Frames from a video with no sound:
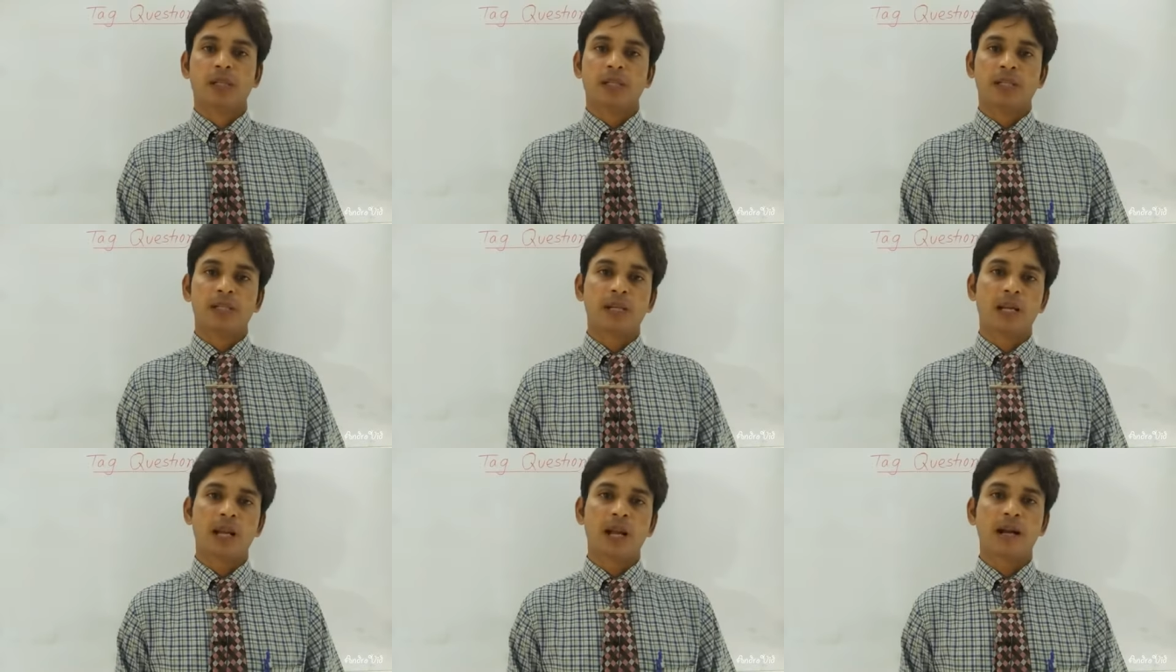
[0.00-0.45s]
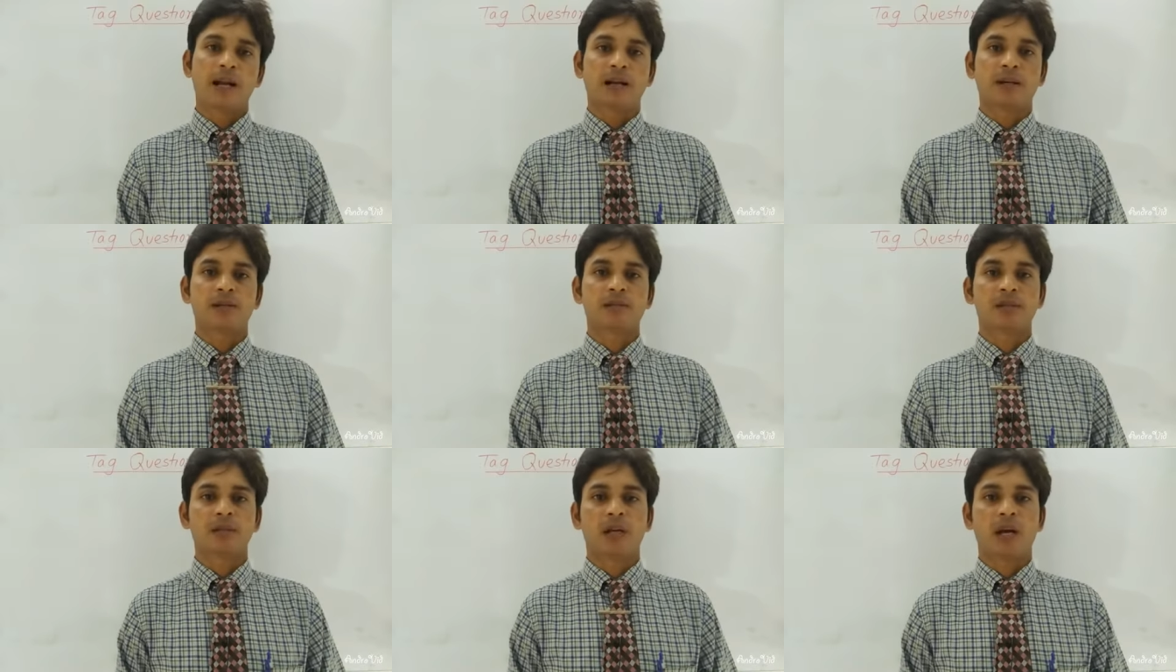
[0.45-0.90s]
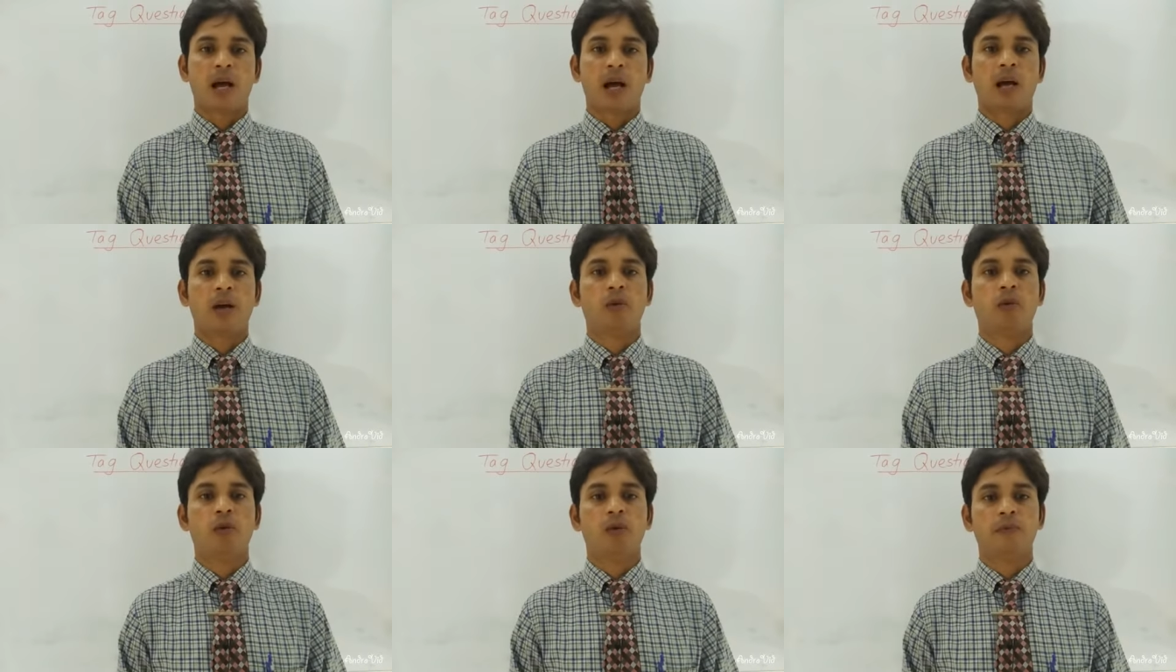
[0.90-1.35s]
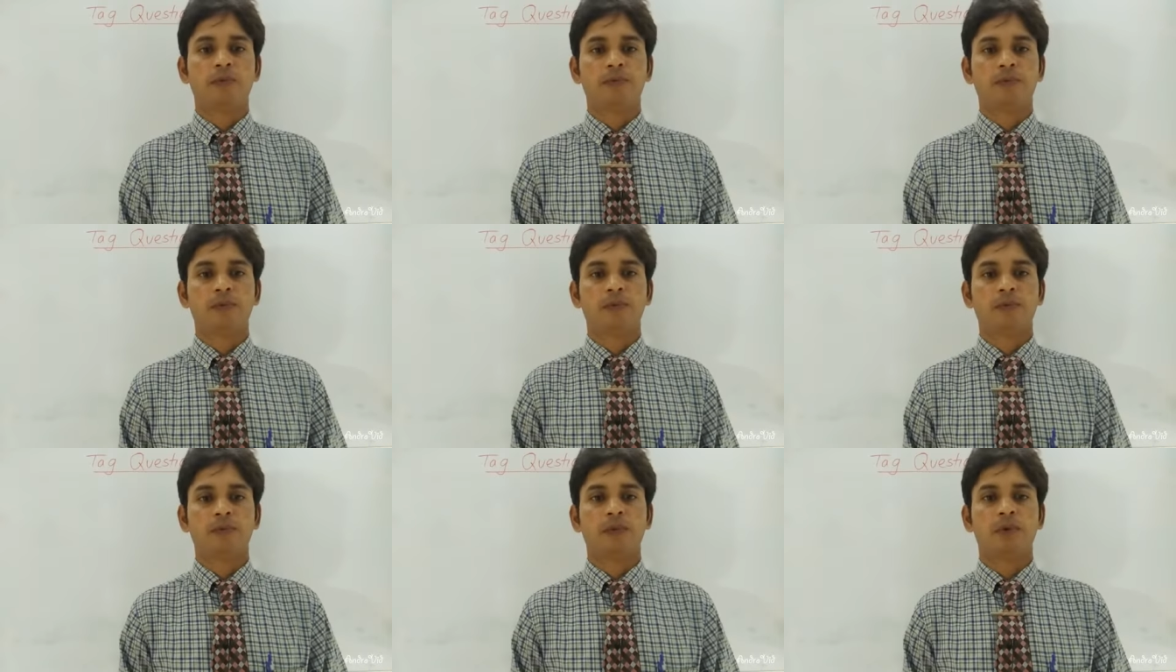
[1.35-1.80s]
Dear learners, I hope
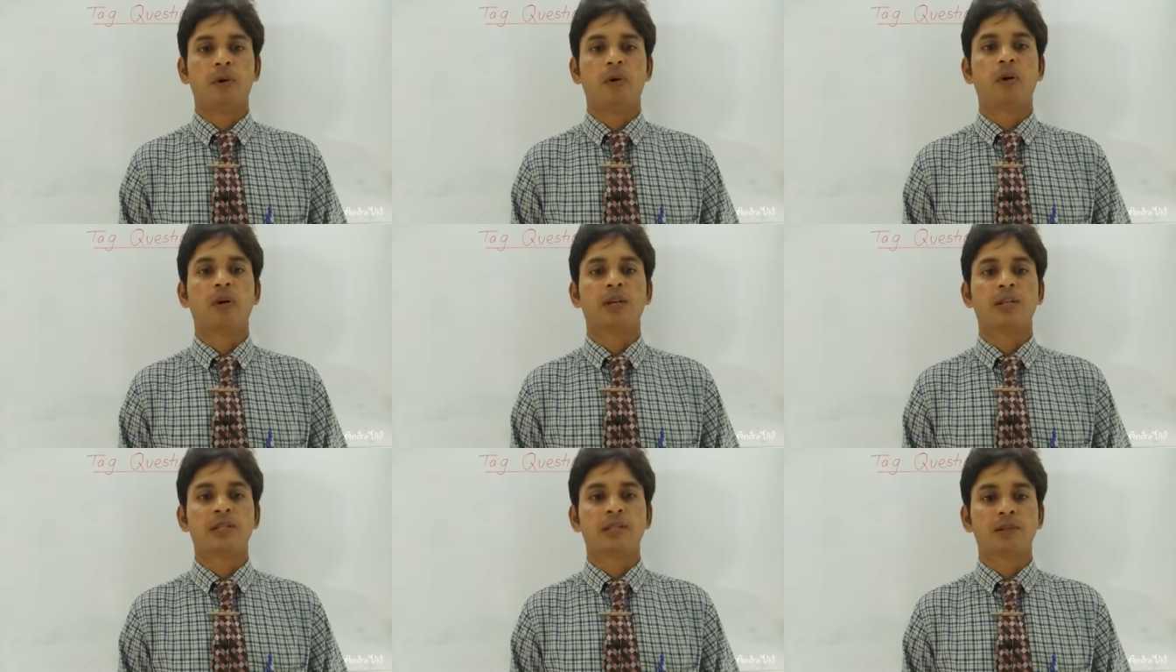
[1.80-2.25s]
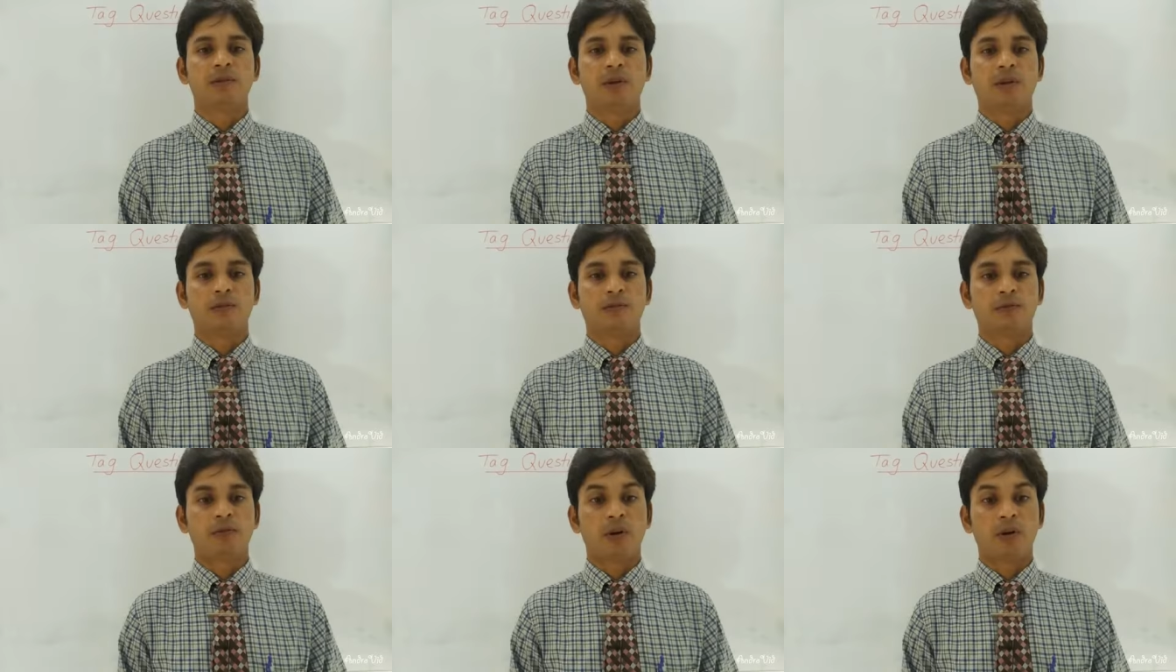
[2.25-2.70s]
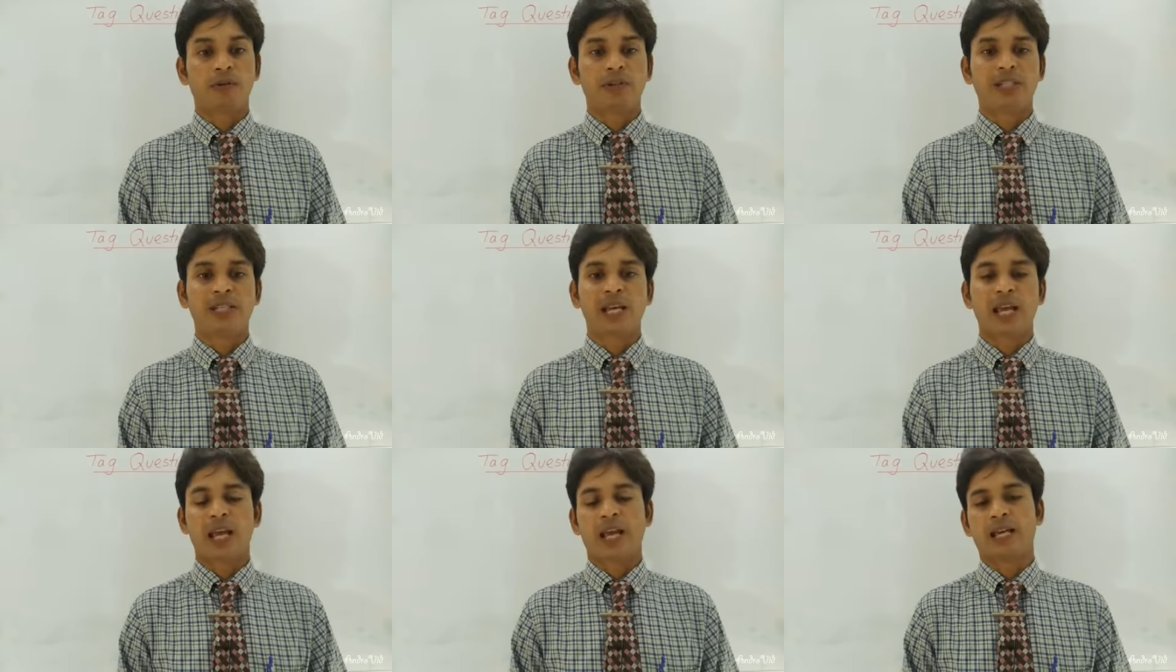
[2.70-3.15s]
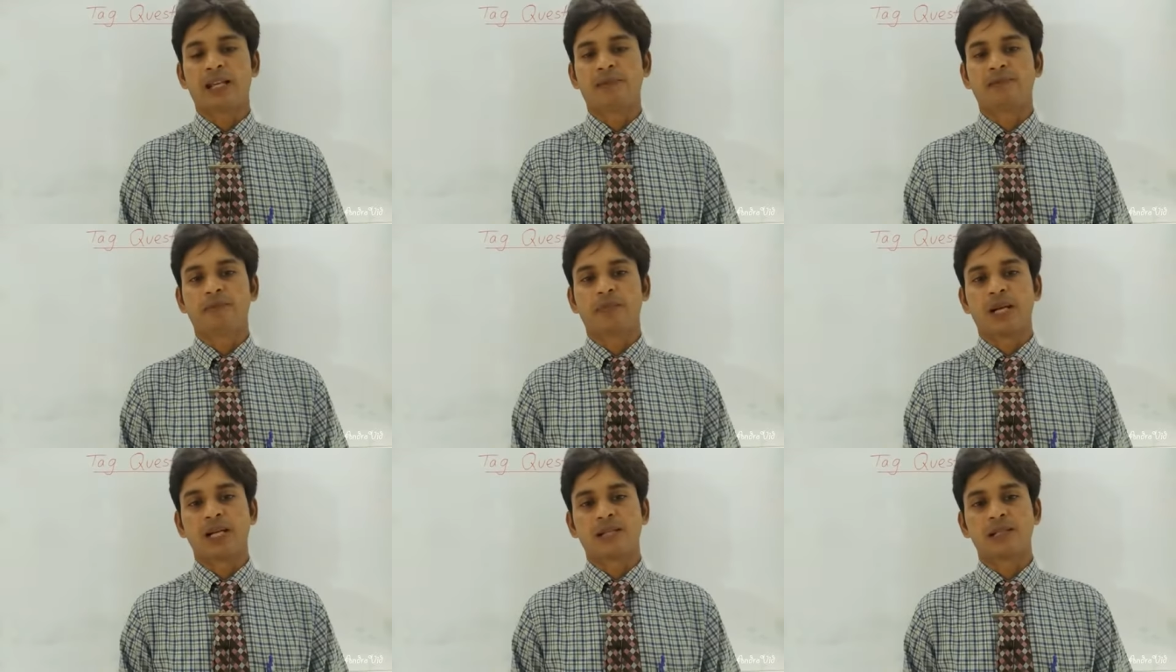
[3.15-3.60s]
always you are following
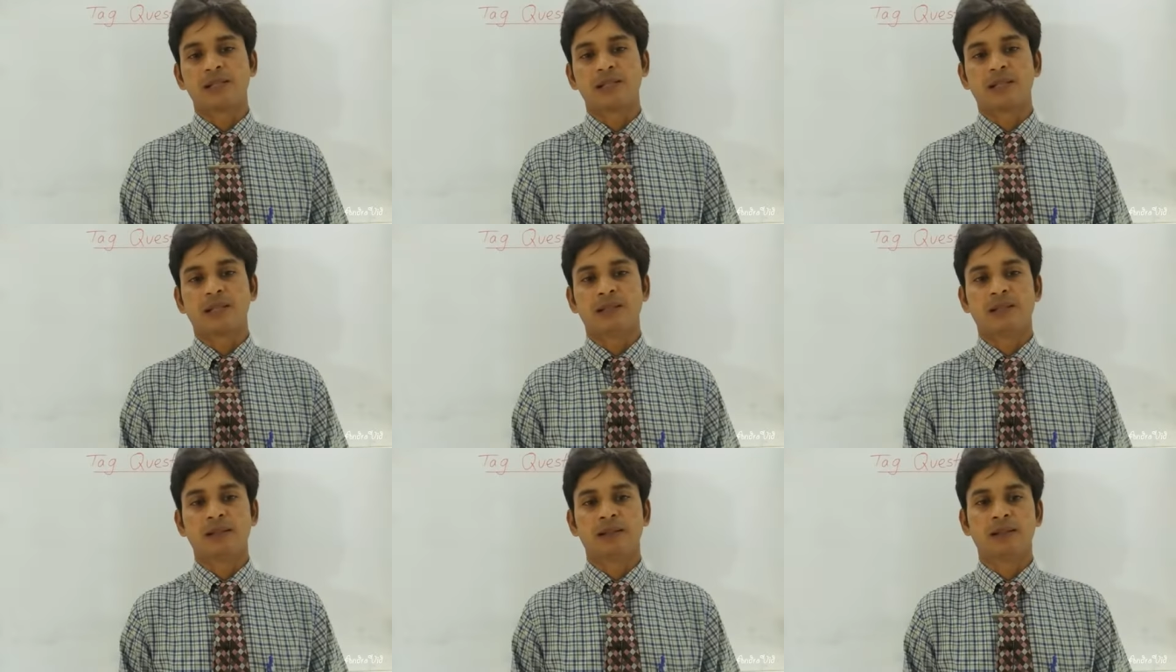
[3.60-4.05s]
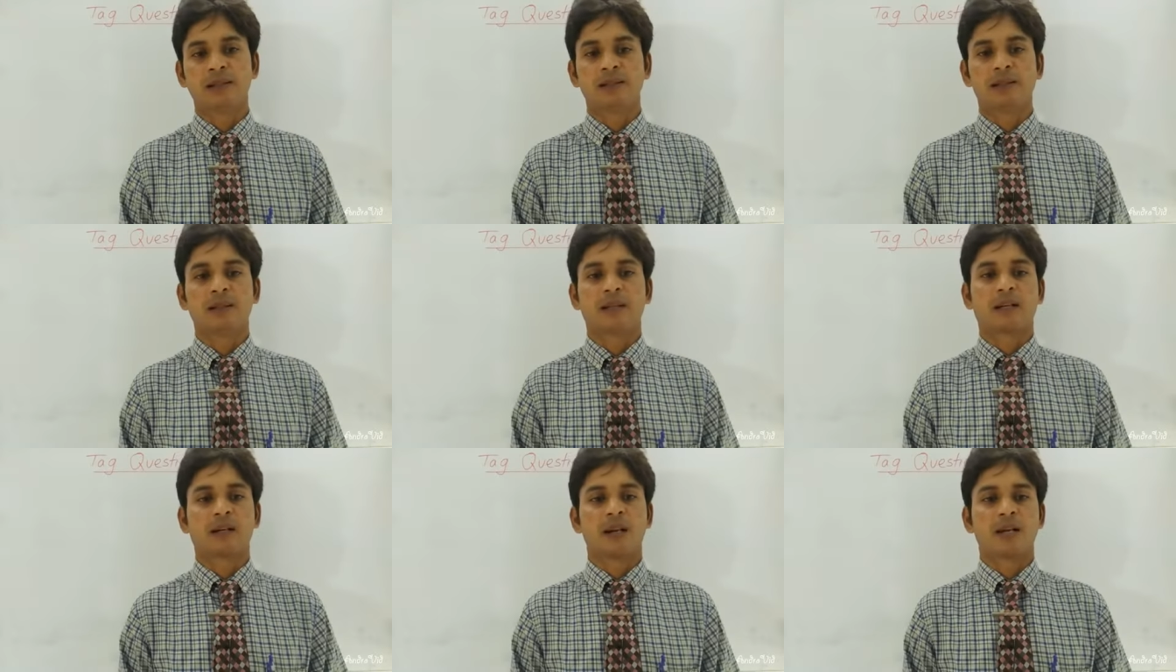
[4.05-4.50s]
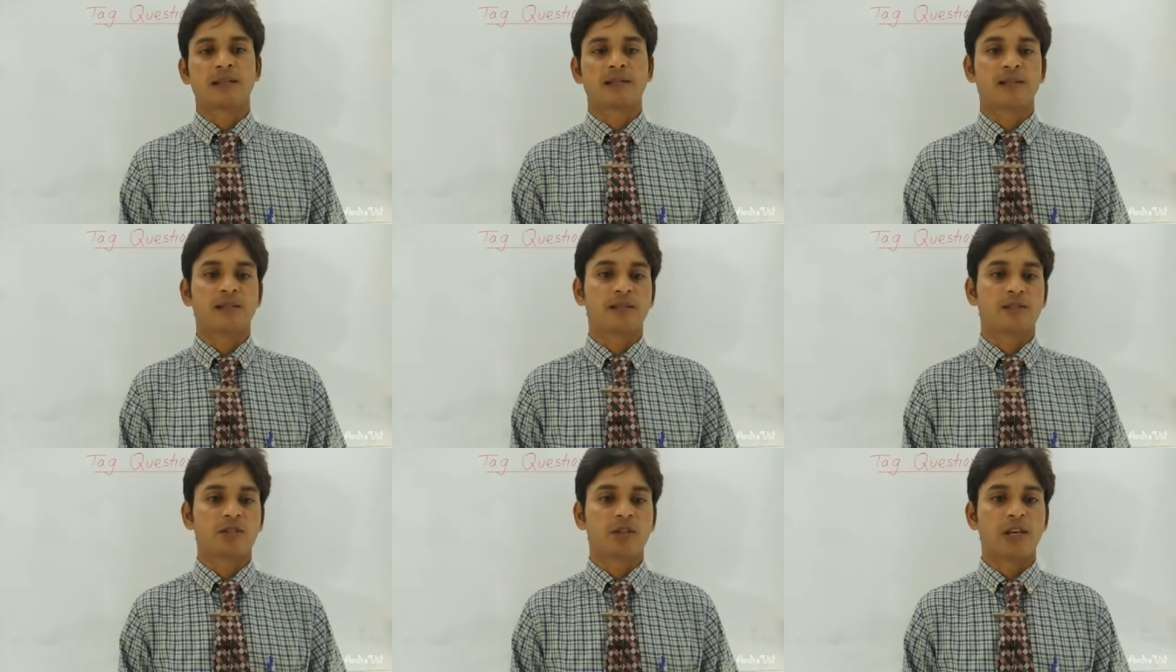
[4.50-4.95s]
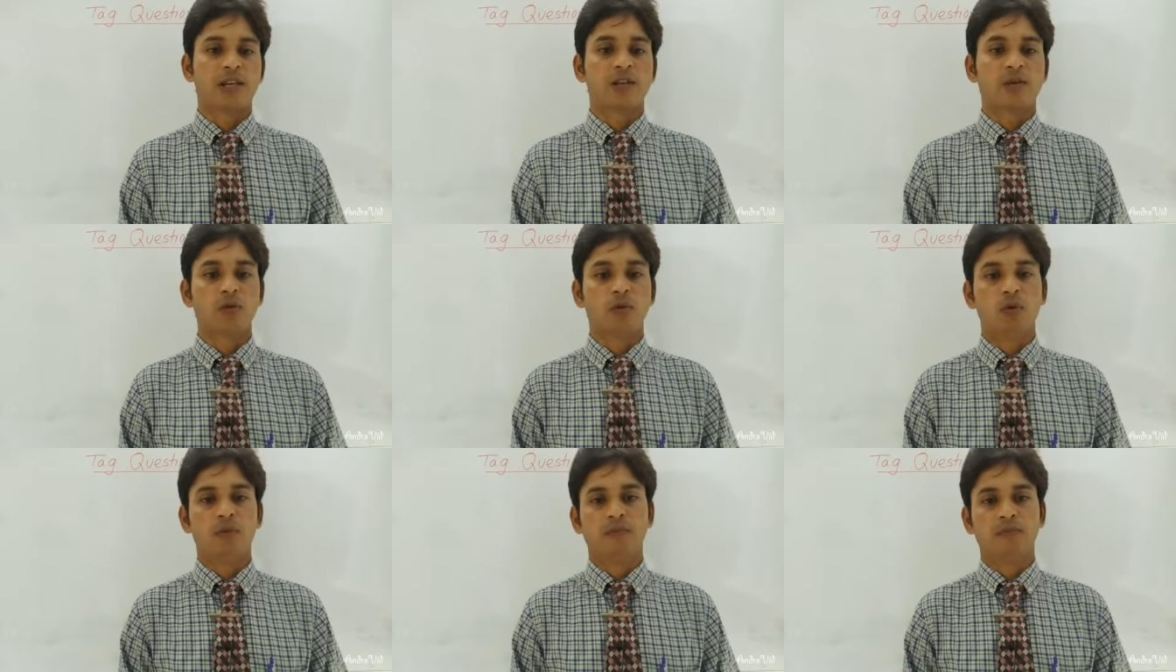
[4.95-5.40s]
and practicing the class in staying
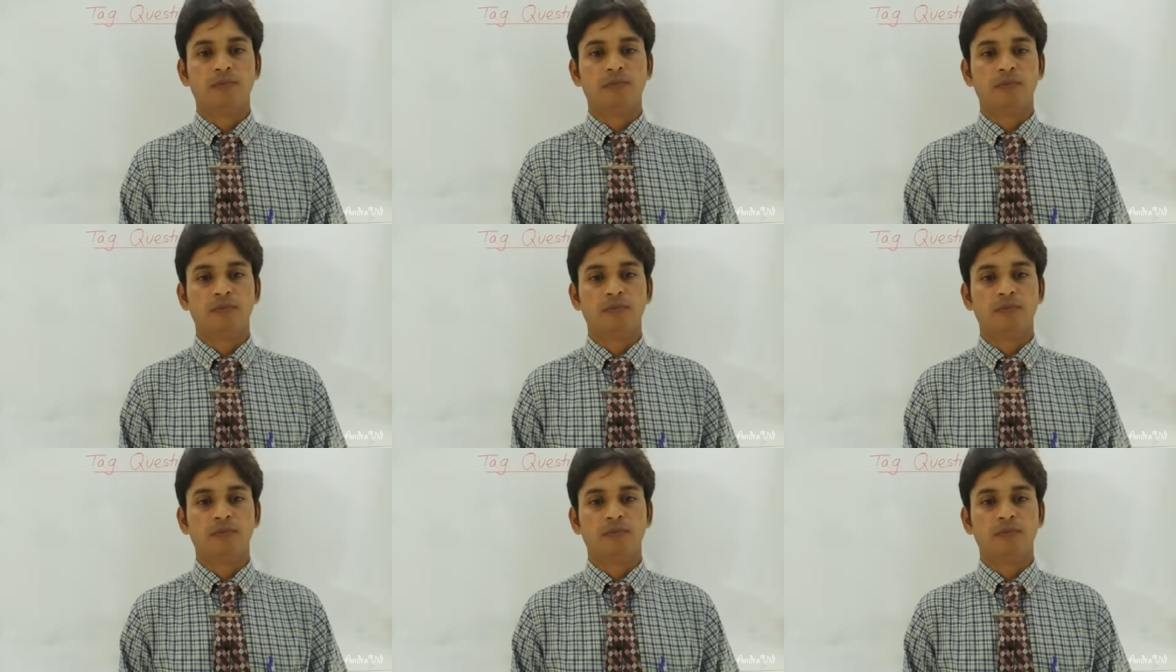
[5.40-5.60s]
home.